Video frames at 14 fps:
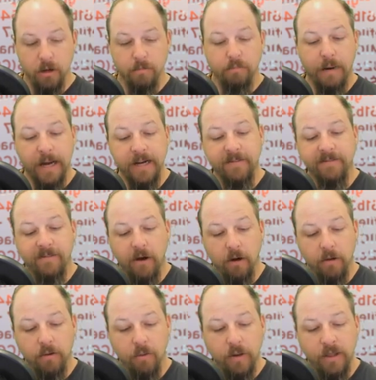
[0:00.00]
By
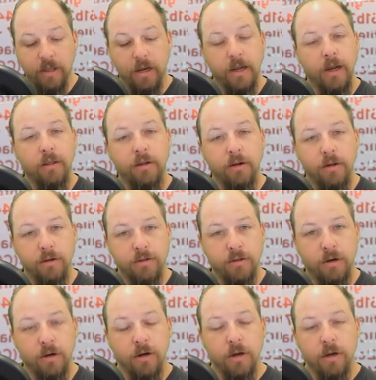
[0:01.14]
default, with any other
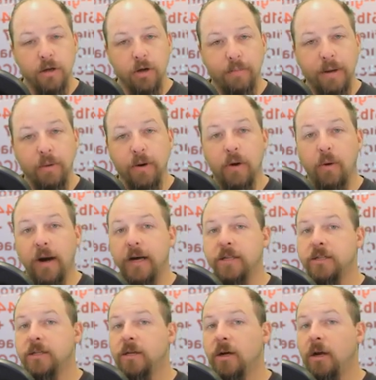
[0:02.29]
user, you'll be
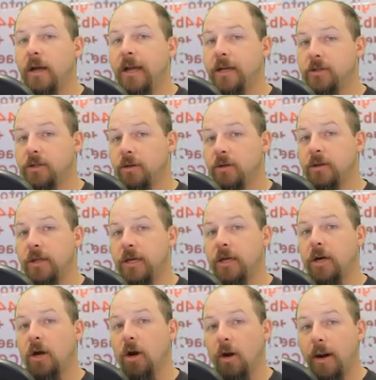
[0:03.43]
required to enter the
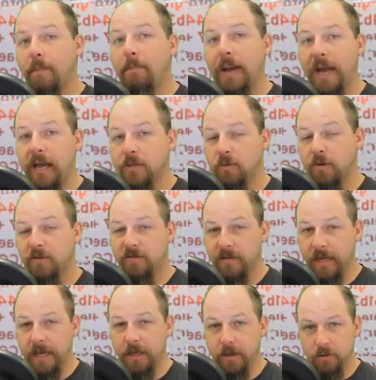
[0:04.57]
current password for
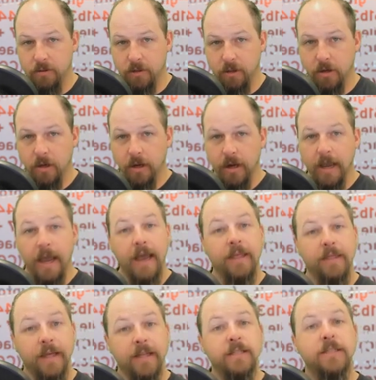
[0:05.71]
that user
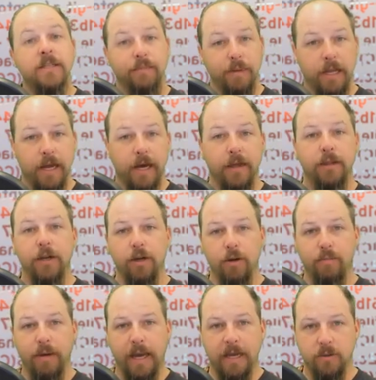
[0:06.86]
and then supply the new
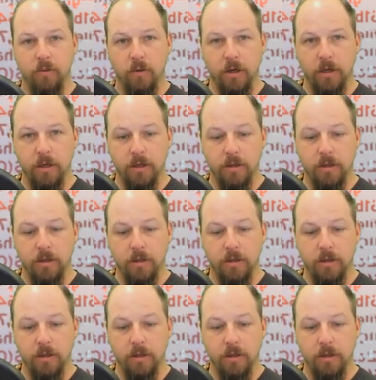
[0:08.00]
password.